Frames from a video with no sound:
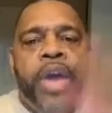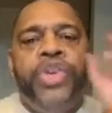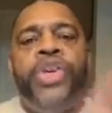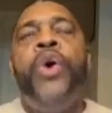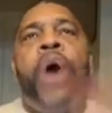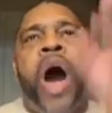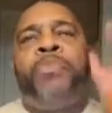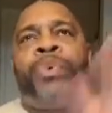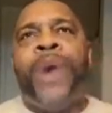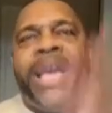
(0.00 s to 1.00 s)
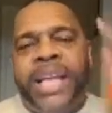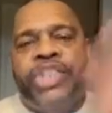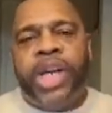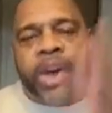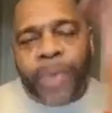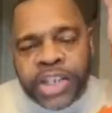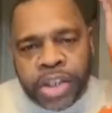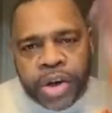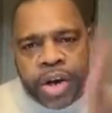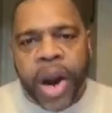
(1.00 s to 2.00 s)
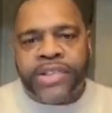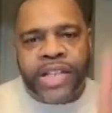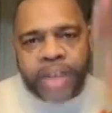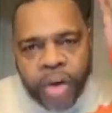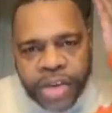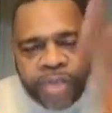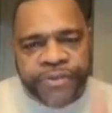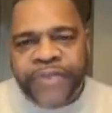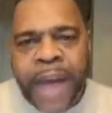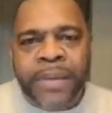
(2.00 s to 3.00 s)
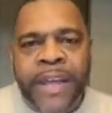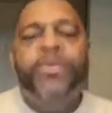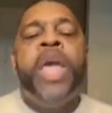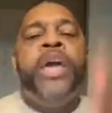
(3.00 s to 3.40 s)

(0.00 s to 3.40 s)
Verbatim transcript: You are breaking generational curses over your family.